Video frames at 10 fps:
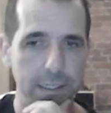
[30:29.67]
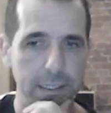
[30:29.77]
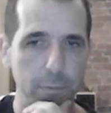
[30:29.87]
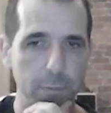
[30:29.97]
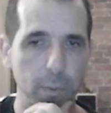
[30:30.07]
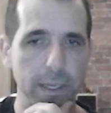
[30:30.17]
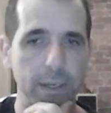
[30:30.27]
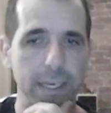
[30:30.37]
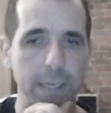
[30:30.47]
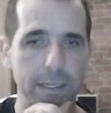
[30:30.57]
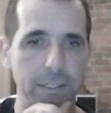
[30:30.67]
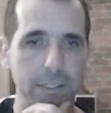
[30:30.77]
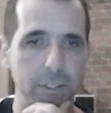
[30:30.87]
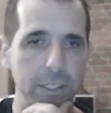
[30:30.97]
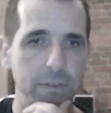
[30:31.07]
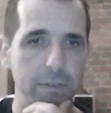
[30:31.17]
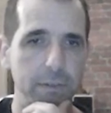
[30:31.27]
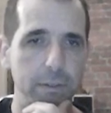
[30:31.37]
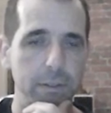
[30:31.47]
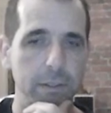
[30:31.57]
But we go king back to g4.
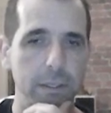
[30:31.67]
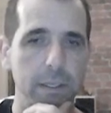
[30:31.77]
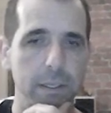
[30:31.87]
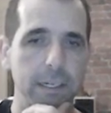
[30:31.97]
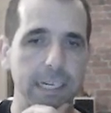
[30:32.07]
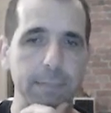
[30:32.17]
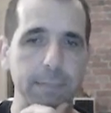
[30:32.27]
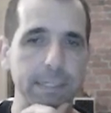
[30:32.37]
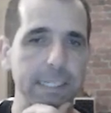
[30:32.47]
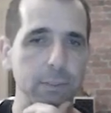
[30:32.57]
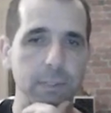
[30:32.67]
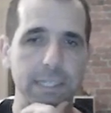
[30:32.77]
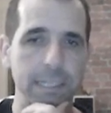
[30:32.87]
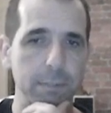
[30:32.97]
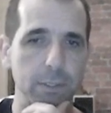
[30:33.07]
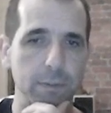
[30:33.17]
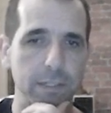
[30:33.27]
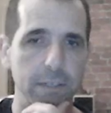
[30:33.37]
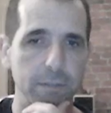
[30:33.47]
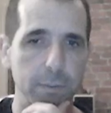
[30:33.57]
And then we see all the same sort of
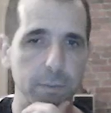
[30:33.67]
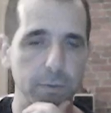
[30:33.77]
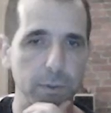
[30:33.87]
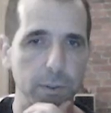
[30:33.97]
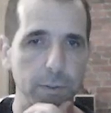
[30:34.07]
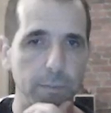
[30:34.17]
stuff as before.